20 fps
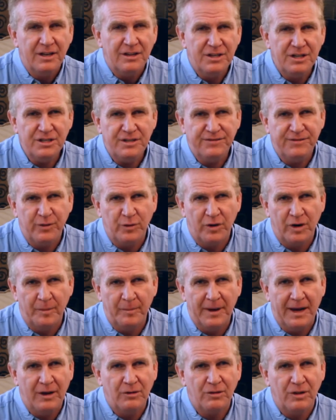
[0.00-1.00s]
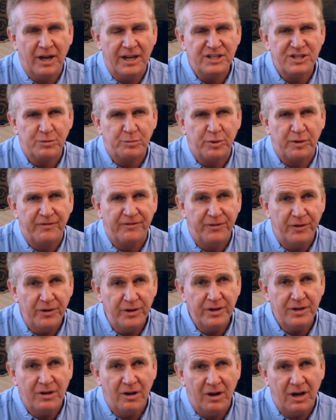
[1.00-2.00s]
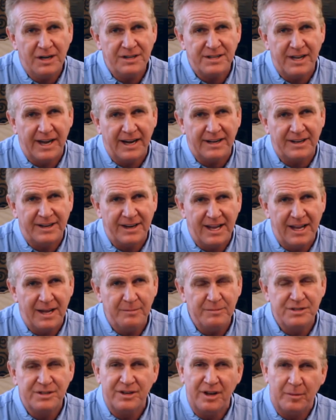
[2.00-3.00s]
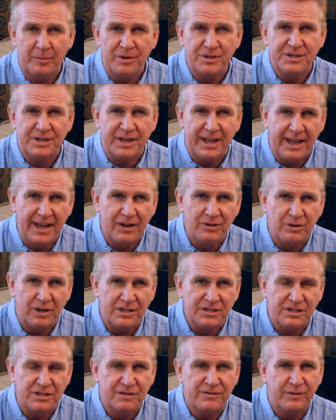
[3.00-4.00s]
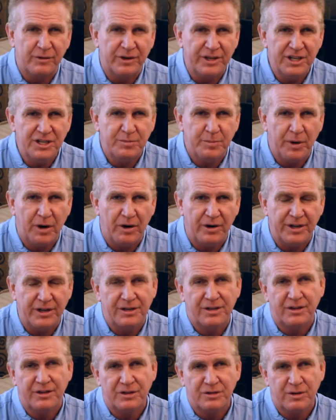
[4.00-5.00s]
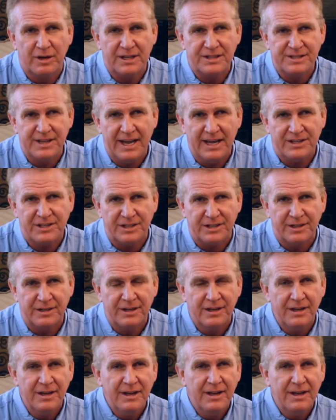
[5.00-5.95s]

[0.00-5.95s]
This form outlines the preferred contact names, numbers, and addresses for each party to the transaction,